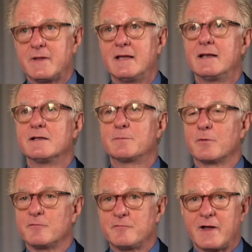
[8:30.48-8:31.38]
It is
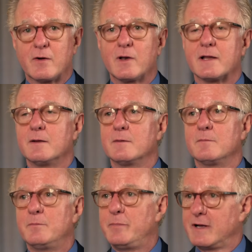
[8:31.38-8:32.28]
profoundly
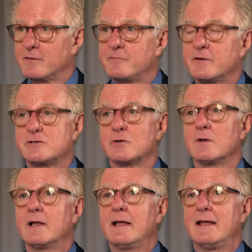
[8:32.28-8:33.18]

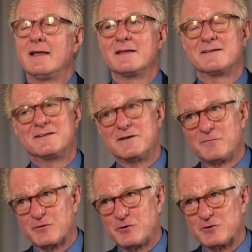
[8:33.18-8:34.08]
beneficial. It's
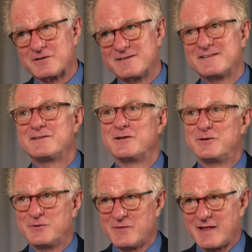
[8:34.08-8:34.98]
difficult to
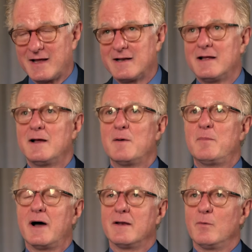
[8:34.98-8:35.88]
do that,
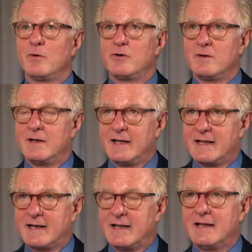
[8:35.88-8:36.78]
but
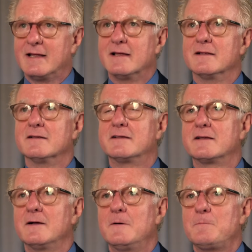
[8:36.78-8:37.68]
it is
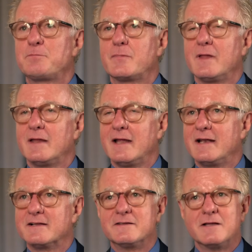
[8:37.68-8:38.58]

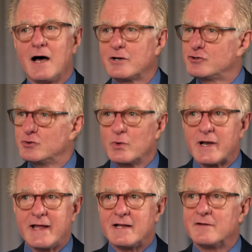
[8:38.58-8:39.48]
not too
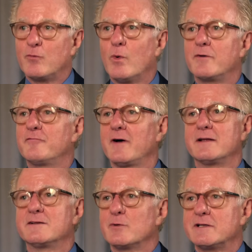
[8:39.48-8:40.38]
late. If one
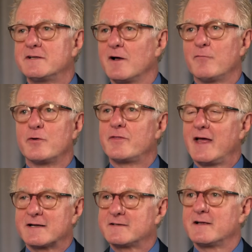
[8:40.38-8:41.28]
finds oneself with
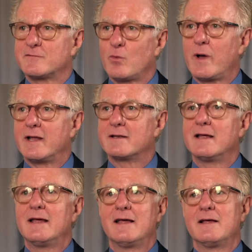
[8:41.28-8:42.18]
excess weight,
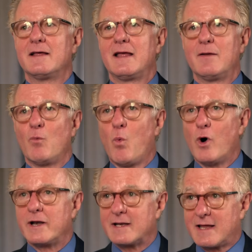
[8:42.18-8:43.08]

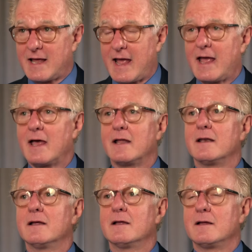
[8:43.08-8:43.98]
one can